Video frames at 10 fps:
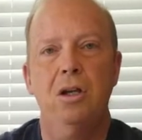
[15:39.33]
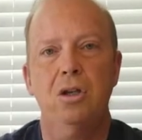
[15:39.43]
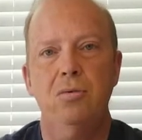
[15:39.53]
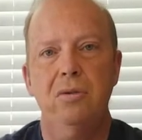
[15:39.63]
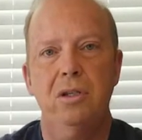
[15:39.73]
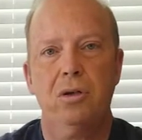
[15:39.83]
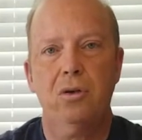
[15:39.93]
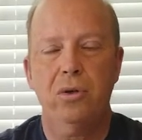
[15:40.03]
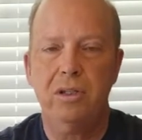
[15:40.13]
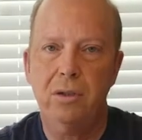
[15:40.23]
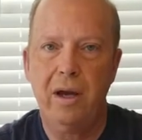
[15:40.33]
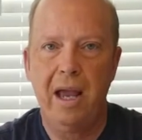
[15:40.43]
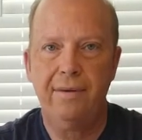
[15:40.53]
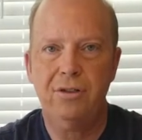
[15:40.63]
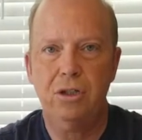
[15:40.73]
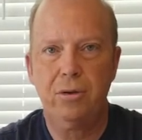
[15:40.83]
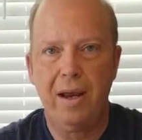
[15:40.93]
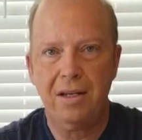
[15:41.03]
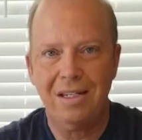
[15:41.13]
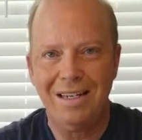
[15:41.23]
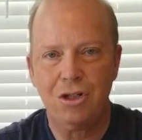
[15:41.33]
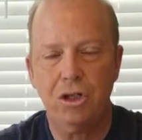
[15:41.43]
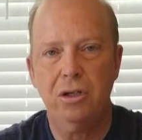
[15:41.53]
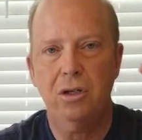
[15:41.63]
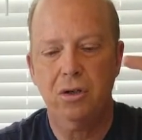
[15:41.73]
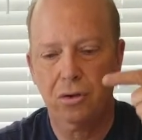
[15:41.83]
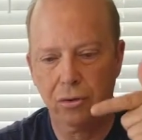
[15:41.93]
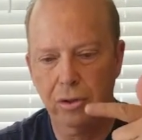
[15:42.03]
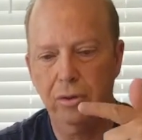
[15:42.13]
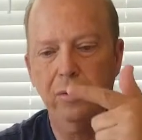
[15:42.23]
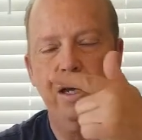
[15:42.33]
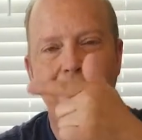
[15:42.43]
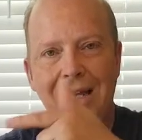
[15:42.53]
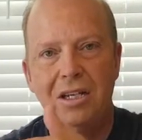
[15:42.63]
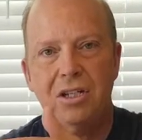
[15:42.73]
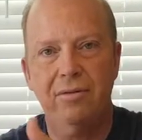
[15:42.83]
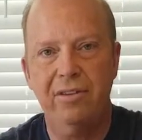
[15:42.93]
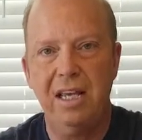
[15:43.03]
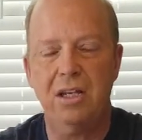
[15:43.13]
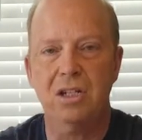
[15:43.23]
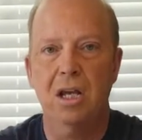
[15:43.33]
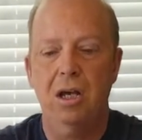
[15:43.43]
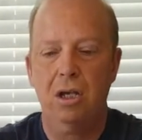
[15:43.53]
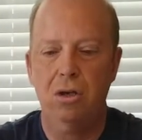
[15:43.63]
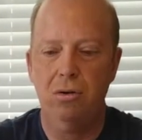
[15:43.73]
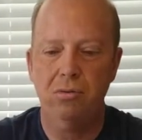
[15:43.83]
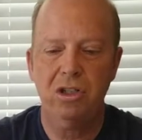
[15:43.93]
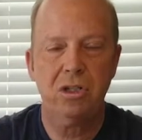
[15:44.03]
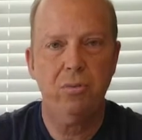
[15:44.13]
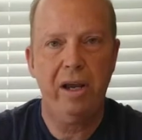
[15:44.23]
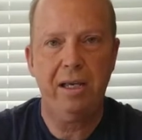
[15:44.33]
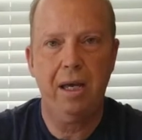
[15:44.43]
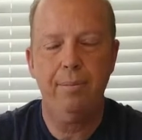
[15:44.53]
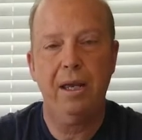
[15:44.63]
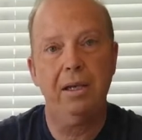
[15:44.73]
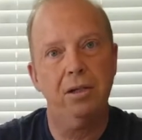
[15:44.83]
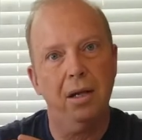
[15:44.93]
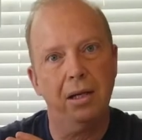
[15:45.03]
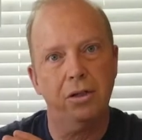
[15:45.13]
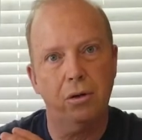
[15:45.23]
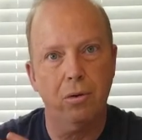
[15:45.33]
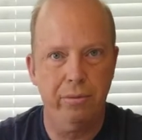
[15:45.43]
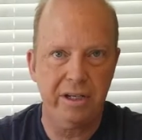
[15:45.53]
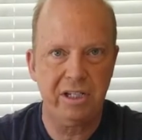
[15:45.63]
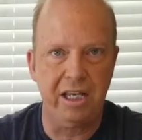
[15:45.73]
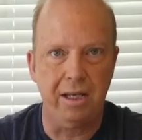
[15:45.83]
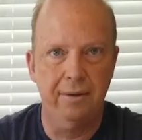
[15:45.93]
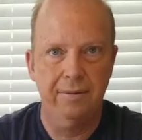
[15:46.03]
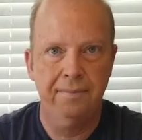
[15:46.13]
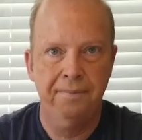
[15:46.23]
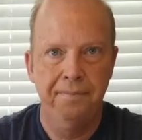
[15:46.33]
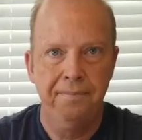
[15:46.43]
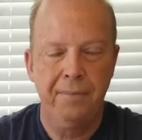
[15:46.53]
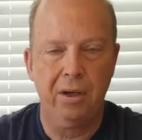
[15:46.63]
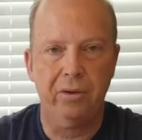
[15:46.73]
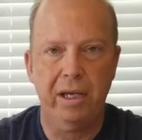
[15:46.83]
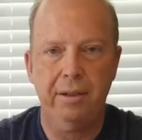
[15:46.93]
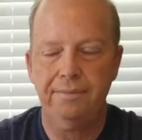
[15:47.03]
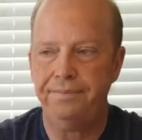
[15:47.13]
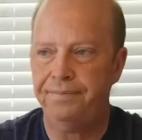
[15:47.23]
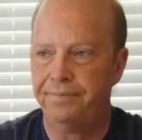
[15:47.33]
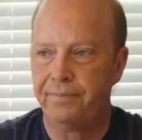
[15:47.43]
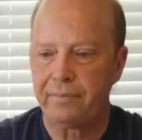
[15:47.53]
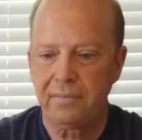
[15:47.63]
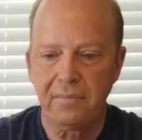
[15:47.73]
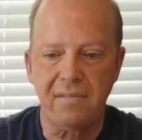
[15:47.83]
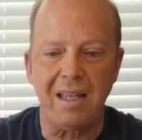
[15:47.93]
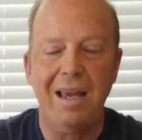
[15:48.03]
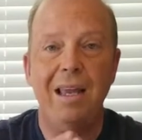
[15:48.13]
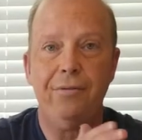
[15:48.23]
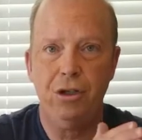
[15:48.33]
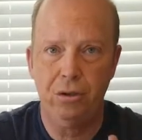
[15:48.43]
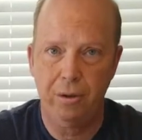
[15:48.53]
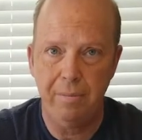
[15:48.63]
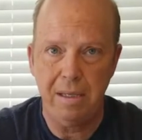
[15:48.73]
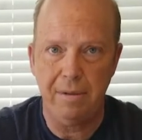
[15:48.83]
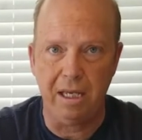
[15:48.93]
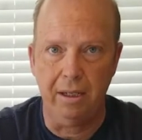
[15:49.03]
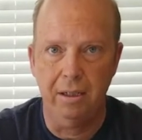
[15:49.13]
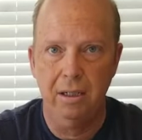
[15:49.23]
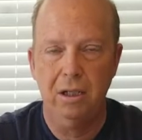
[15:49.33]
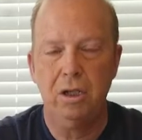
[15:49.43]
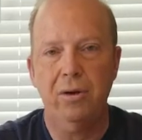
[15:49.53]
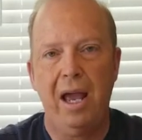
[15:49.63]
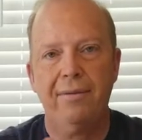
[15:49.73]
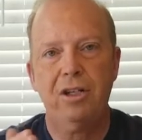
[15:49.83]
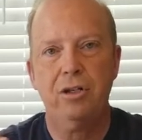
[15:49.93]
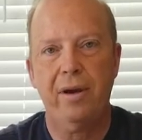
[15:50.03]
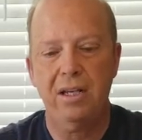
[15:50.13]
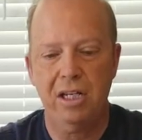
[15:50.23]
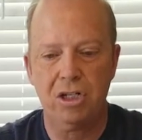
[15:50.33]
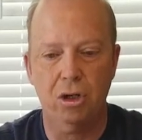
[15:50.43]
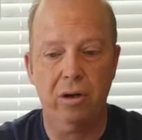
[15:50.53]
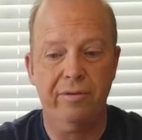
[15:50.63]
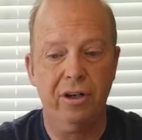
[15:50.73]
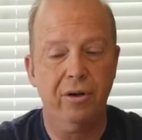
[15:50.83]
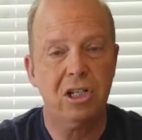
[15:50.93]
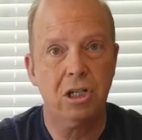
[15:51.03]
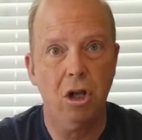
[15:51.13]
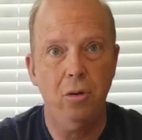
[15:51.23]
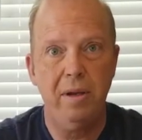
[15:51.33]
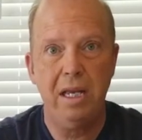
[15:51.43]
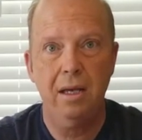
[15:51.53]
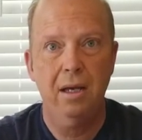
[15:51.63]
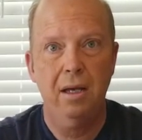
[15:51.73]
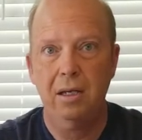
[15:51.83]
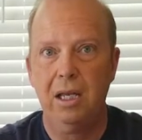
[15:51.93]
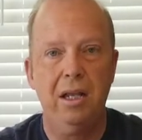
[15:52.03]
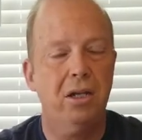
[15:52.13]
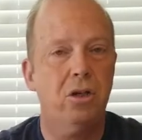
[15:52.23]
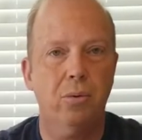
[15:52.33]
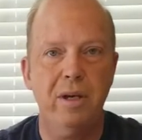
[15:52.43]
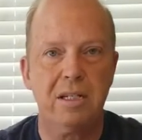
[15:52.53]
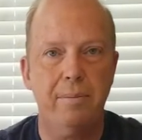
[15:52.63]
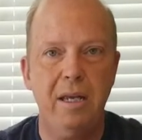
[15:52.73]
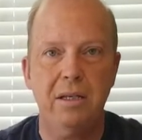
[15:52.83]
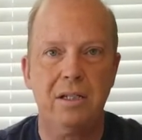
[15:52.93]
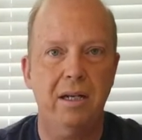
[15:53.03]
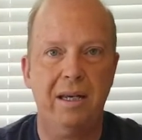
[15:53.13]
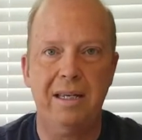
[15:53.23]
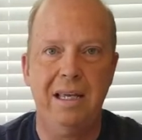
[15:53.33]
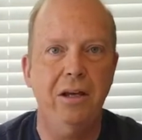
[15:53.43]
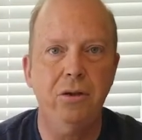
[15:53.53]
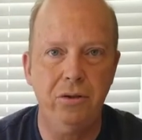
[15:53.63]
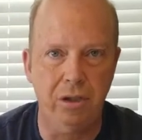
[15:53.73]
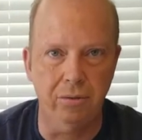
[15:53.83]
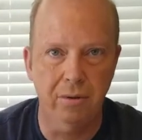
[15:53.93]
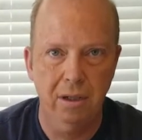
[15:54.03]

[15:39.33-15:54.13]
you're going to have to transition through each of these. You don't just wake up and you're a risky, okay? If you're a Mimi, you'll have to transition, or if you're a slow me, getting to risk me is gonna kill you.